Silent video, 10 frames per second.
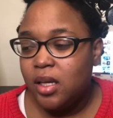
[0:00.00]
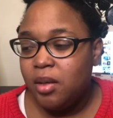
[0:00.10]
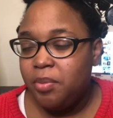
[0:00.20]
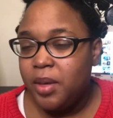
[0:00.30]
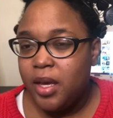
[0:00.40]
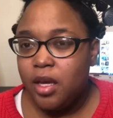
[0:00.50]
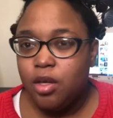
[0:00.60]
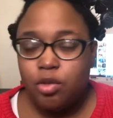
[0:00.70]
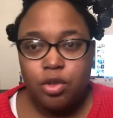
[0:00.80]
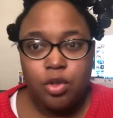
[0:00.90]
doing
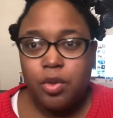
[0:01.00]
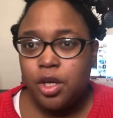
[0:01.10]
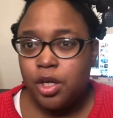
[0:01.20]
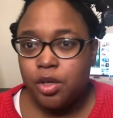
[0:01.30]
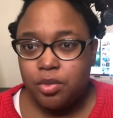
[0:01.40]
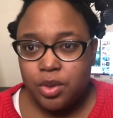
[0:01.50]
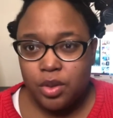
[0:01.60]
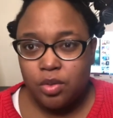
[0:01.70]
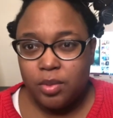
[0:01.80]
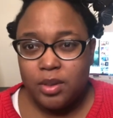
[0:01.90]

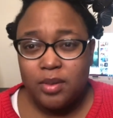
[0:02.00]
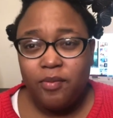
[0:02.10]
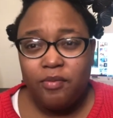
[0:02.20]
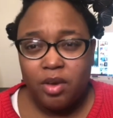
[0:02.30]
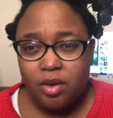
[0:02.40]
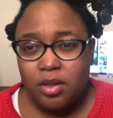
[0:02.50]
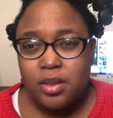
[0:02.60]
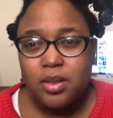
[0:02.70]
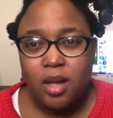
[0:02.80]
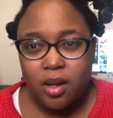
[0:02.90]
YouTube is a very
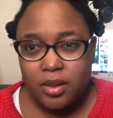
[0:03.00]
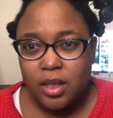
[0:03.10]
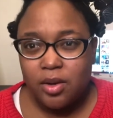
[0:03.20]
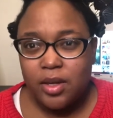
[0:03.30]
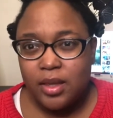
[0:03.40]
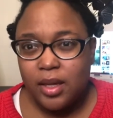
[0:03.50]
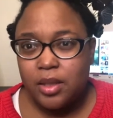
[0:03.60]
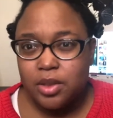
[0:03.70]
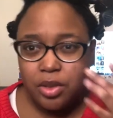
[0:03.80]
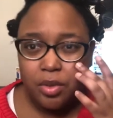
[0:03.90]
solitary thing
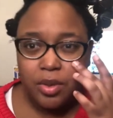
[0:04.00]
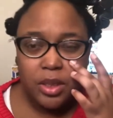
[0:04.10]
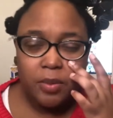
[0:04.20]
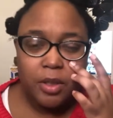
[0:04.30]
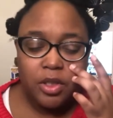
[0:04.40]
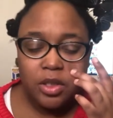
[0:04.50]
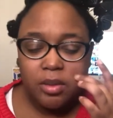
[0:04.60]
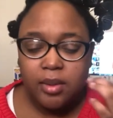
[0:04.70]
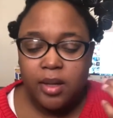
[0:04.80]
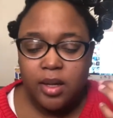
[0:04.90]
too, especially
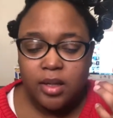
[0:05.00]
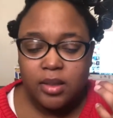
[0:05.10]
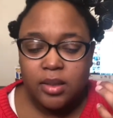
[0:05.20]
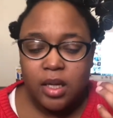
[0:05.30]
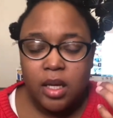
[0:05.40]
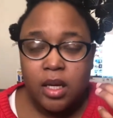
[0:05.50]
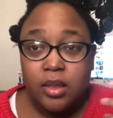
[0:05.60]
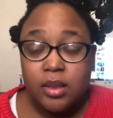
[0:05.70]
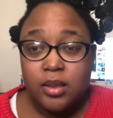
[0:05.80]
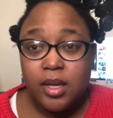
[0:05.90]
because
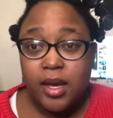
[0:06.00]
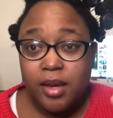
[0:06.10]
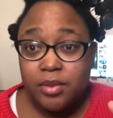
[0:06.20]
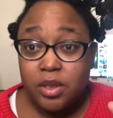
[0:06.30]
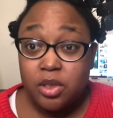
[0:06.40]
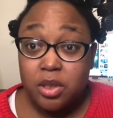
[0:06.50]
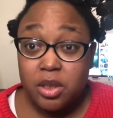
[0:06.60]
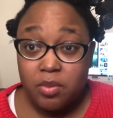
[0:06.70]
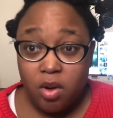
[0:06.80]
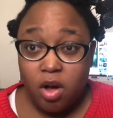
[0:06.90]
since I am such a
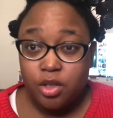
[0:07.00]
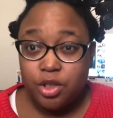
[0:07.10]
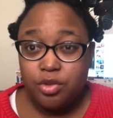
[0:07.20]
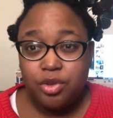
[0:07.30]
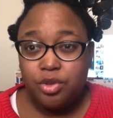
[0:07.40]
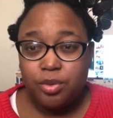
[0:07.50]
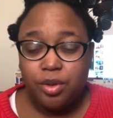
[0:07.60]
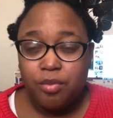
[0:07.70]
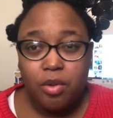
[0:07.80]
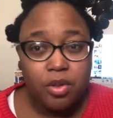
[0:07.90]
small
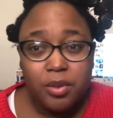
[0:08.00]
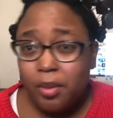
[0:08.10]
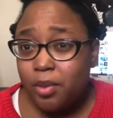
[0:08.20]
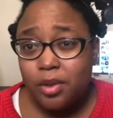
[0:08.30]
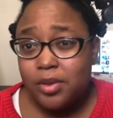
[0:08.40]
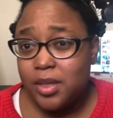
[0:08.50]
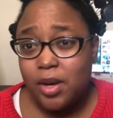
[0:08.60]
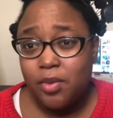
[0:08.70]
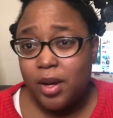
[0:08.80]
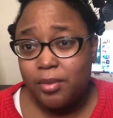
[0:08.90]
YouTuber, most people don't
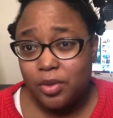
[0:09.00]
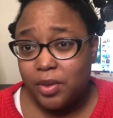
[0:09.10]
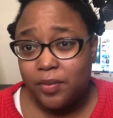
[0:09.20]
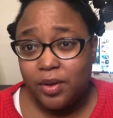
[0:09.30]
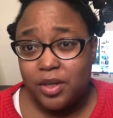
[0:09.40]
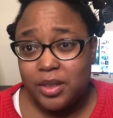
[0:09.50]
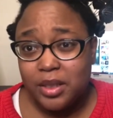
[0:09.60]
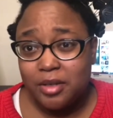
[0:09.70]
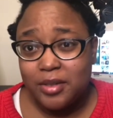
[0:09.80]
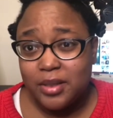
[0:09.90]
take what I'm doing very
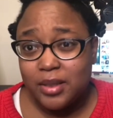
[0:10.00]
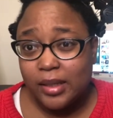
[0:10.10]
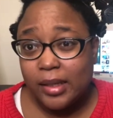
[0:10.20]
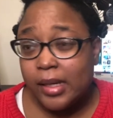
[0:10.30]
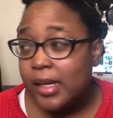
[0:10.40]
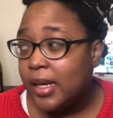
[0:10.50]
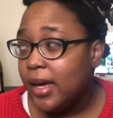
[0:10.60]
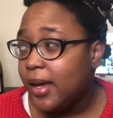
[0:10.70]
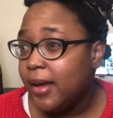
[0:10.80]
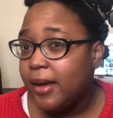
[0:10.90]
seriously.
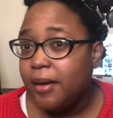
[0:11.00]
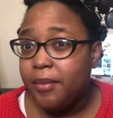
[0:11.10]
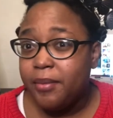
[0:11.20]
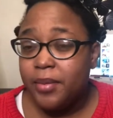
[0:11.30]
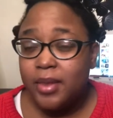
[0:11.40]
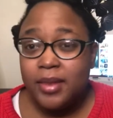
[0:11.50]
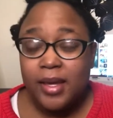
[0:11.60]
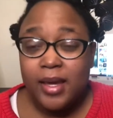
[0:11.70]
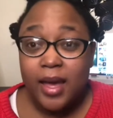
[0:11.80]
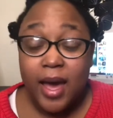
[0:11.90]

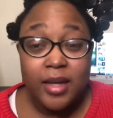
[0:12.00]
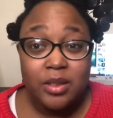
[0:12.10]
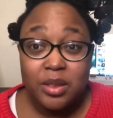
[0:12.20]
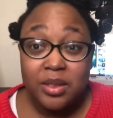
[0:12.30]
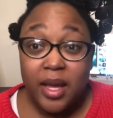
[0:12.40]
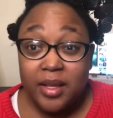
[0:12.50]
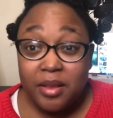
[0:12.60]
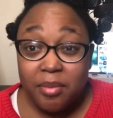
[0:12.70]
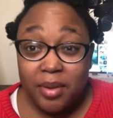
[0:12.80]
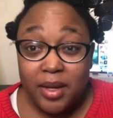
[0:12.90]
I just thank
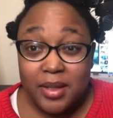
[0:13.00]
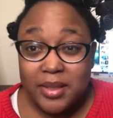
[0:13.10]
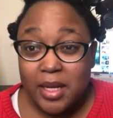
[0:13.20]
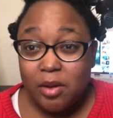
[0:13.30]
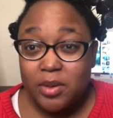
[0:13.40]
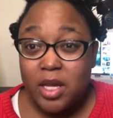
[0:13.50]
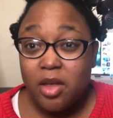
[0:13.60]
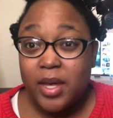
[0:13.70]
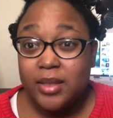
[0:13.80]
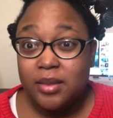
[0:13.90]
them because they don't tell
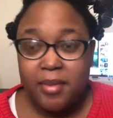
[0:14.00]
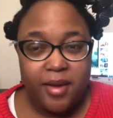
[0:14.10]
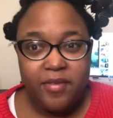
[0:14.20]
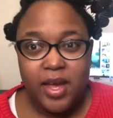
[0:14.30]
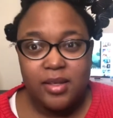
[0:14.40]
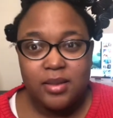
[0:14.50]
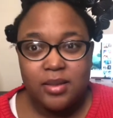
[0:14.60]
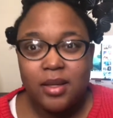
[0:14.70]
that to my face.